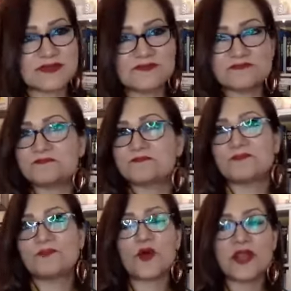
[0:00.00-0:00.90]
some
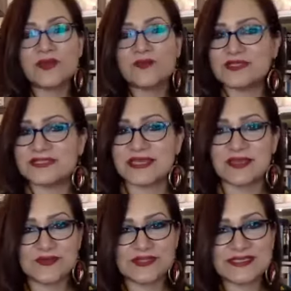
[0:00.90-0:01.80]
Bollywood
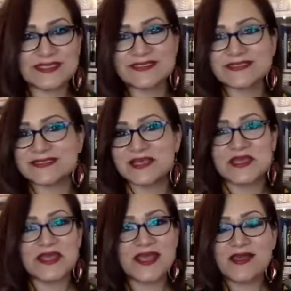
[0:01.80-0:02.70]
celebrities,
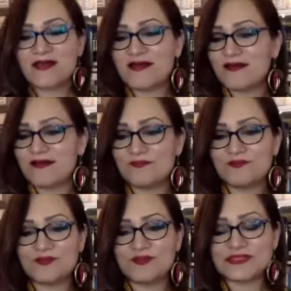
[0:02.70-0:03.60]

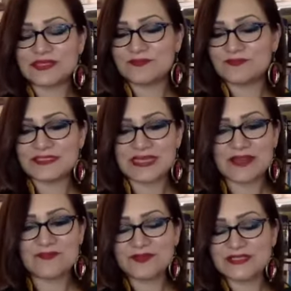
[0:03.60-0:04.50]
some
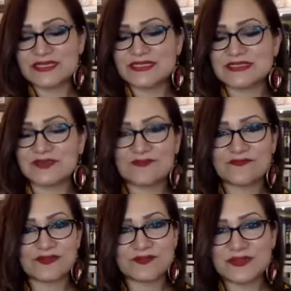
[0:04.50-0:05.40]
celebrities
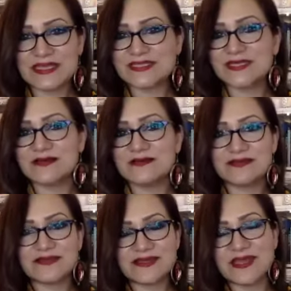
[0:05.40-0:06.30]
of the media
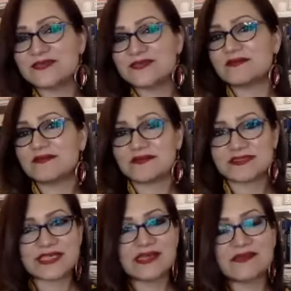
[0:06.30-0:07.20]
and theater
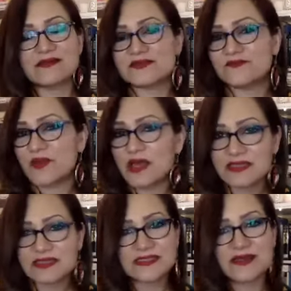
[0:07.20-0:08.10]
and singers of
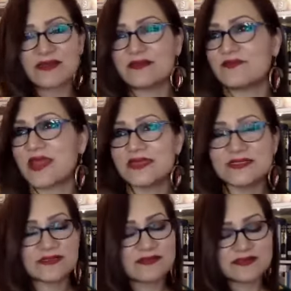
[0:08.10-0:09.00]
Pakistan,
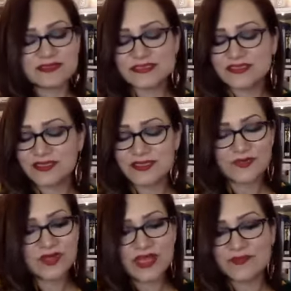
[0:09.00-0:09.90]
writers,
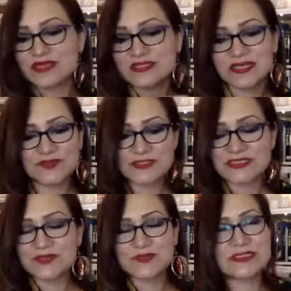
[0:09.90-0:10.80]
you name it. It
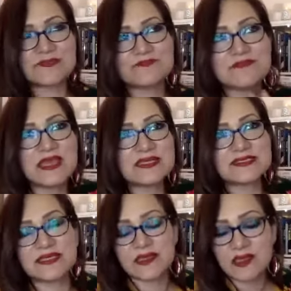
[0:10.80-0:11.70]
was
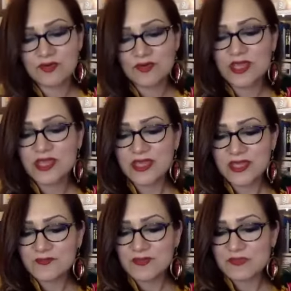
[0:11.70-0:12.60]
amazing how
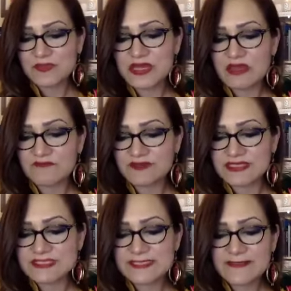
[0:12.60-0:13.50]
people loved
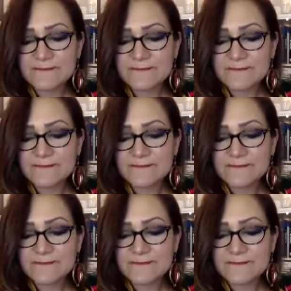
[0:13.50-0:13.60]
this.